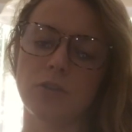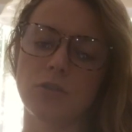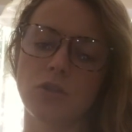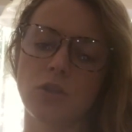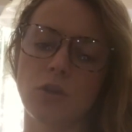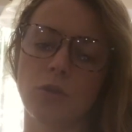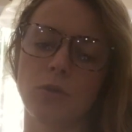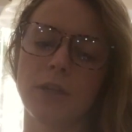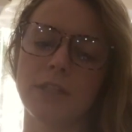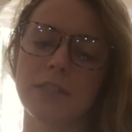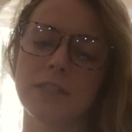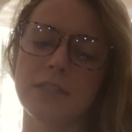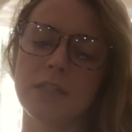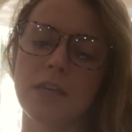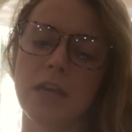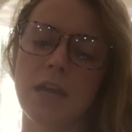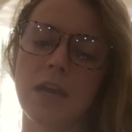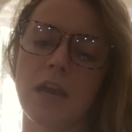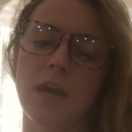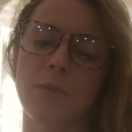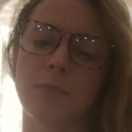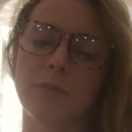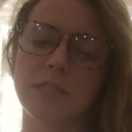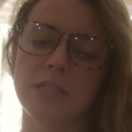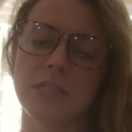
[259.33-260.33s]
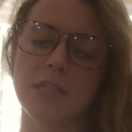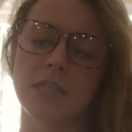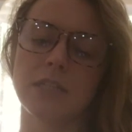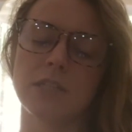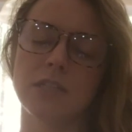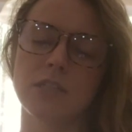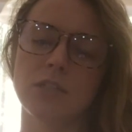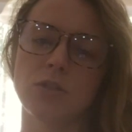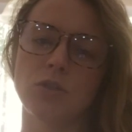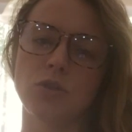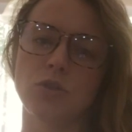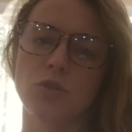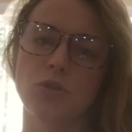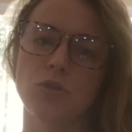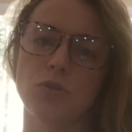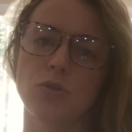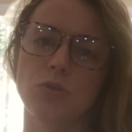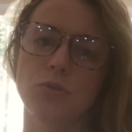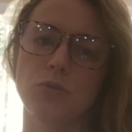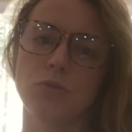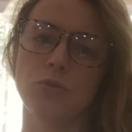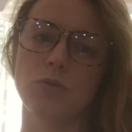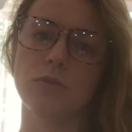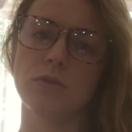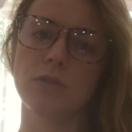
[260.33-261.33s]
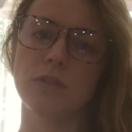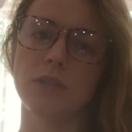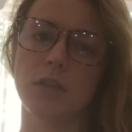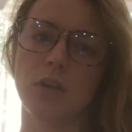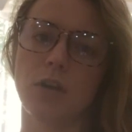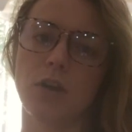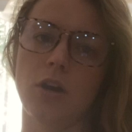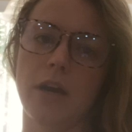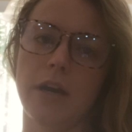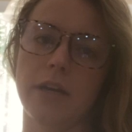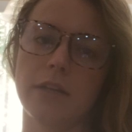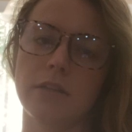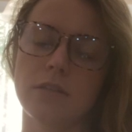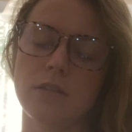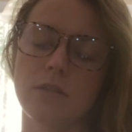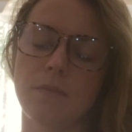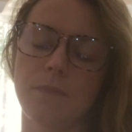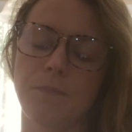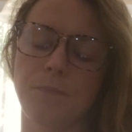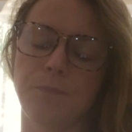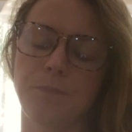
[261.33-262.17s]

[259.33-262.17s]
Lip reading: So let's say I'm addicted to cigarettes.